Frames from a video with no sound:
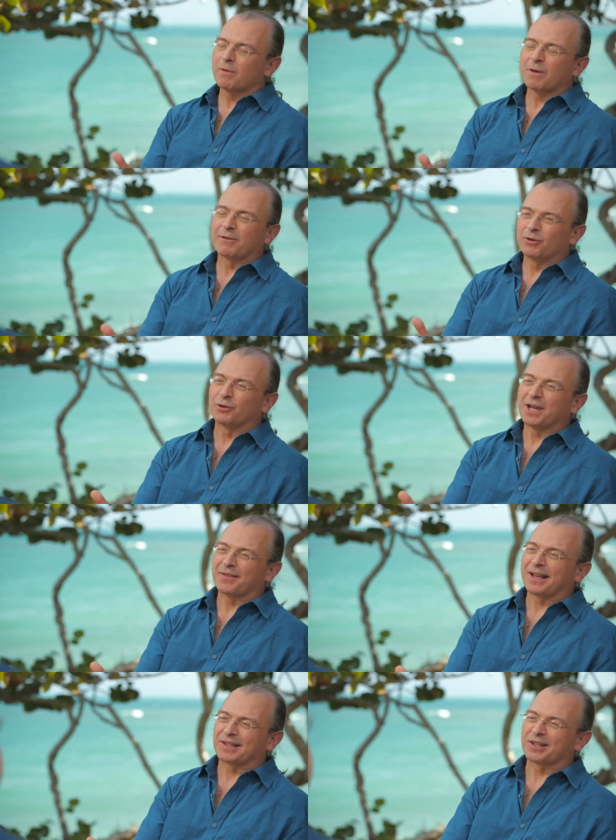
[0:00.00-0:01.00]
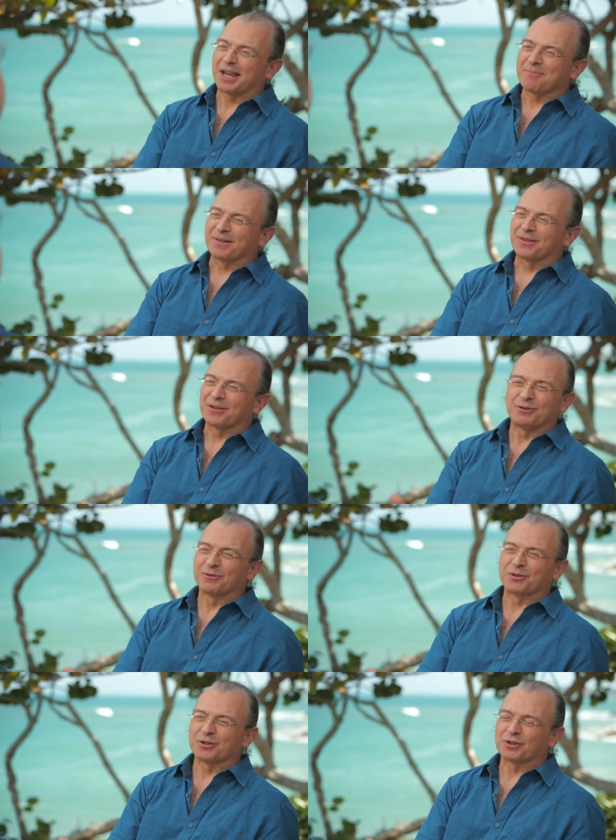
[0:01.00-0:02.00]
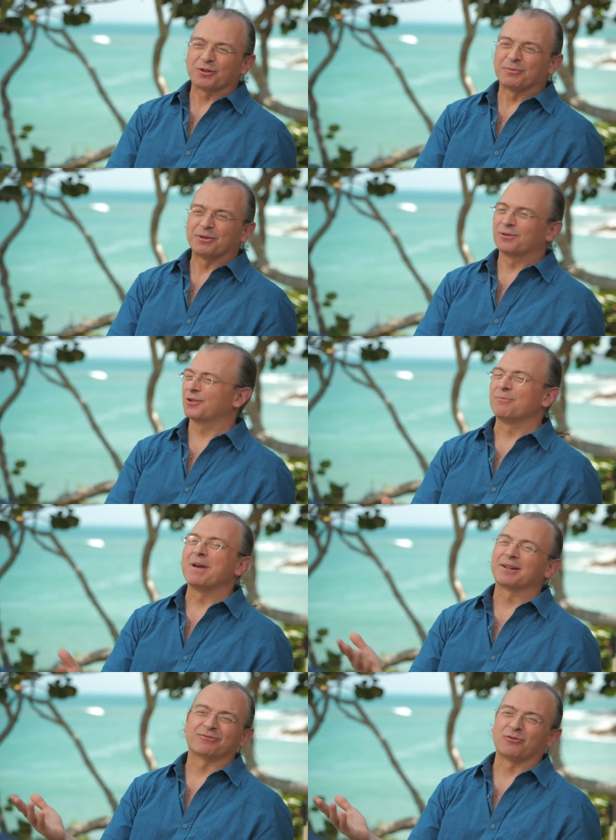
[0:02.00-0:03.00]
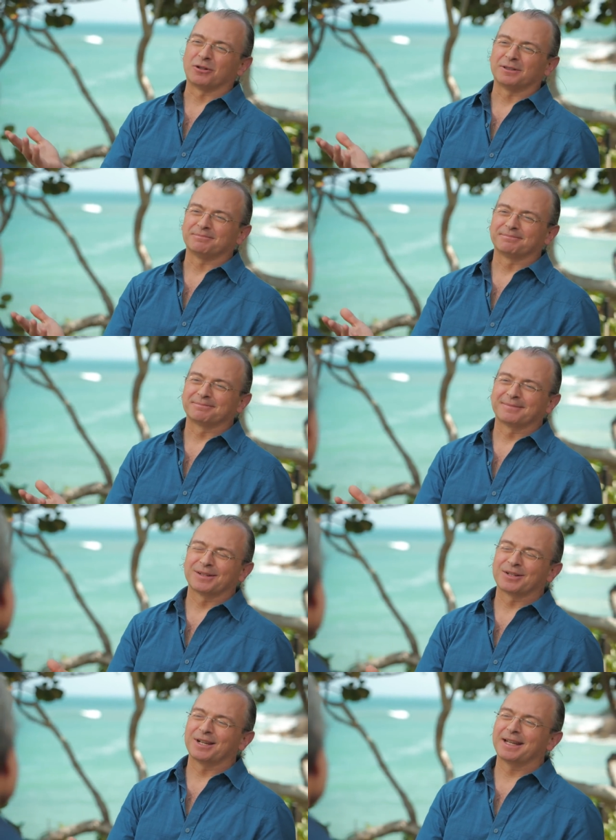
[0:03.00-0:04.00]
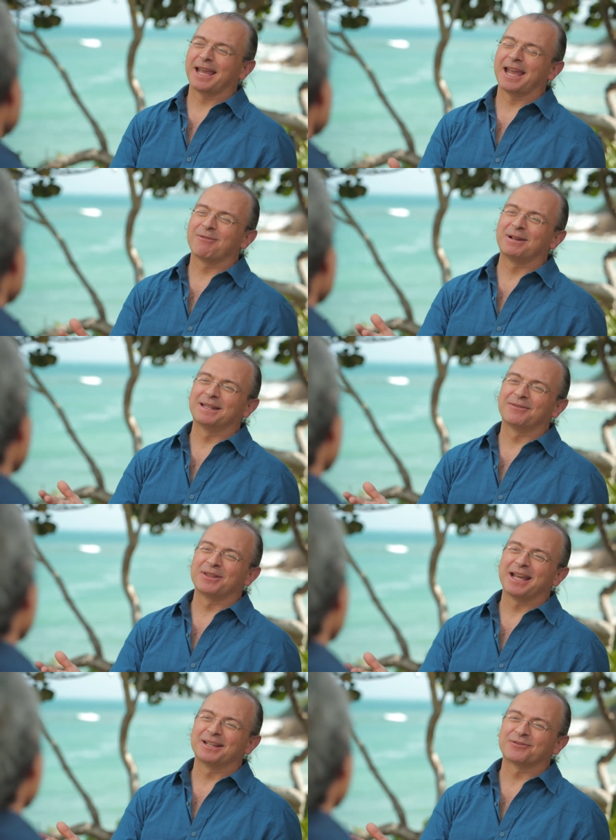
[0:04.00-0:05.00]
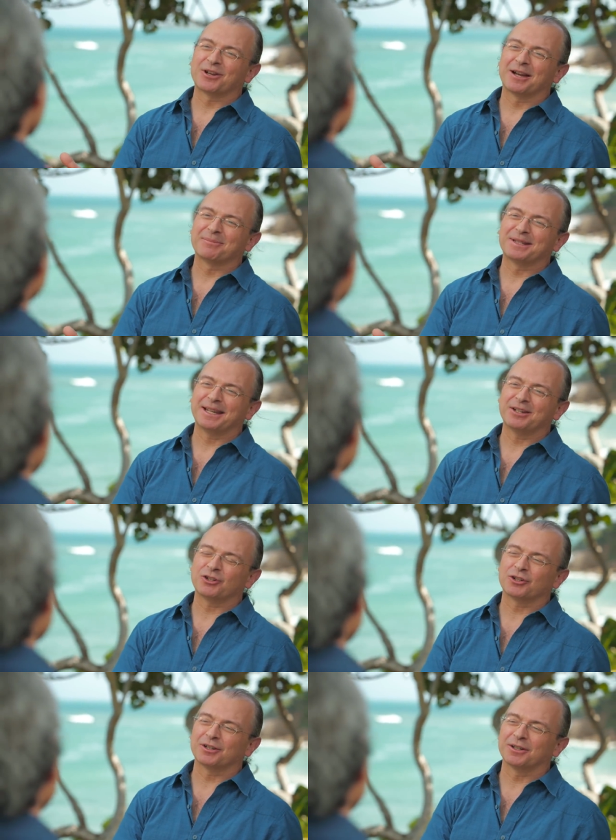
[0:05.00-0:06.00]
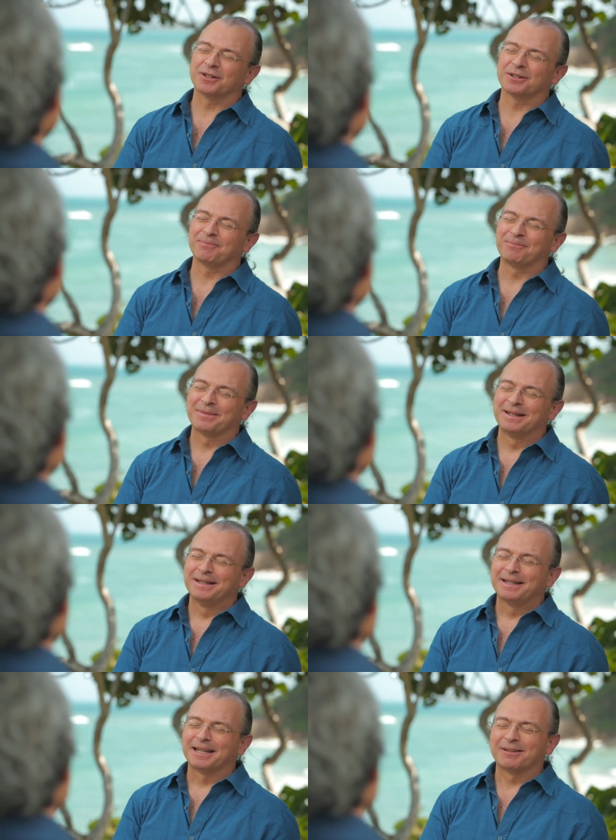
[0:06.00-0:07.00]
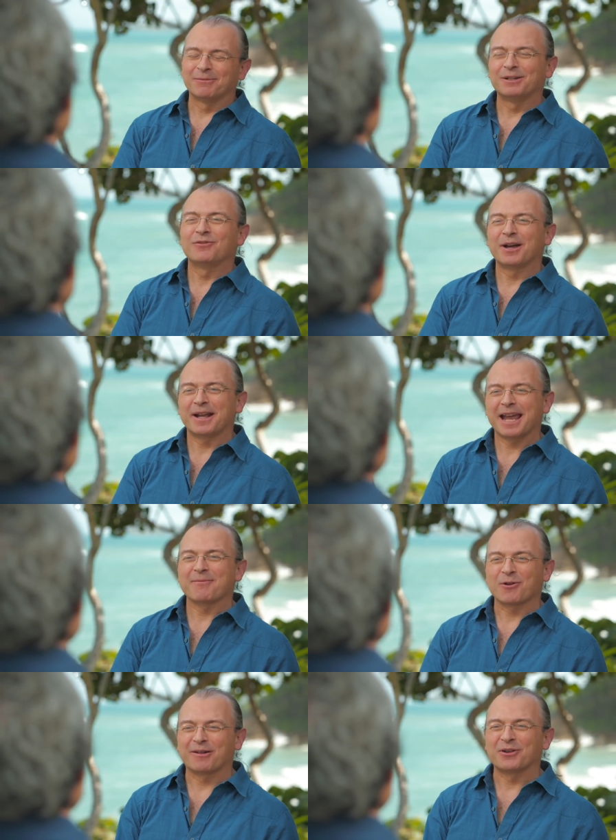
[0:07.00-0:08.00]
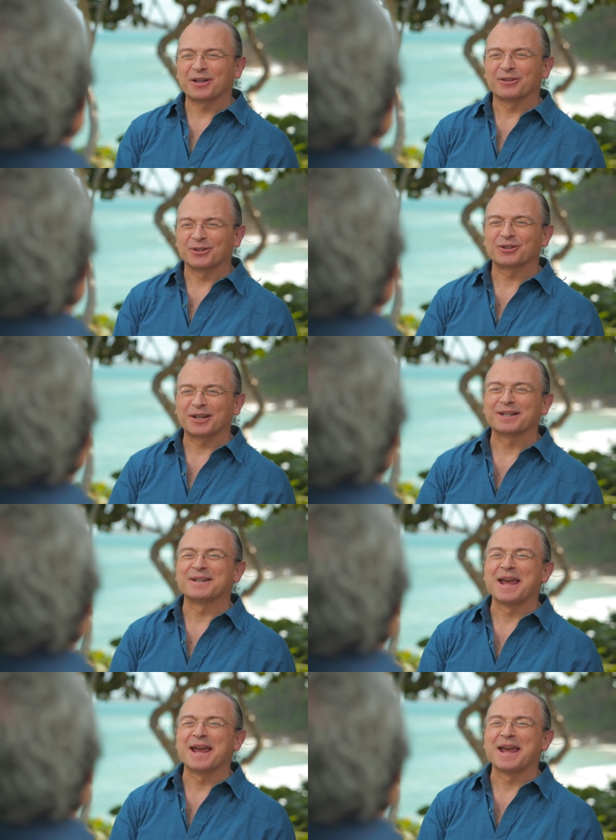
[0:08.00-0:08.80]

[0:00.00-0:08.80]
One way we could take that statement that the universe is a computer is a metaphor. Right. It's like, hey, we live in the age of computation. Right and when you've got a hammer, everything looks like a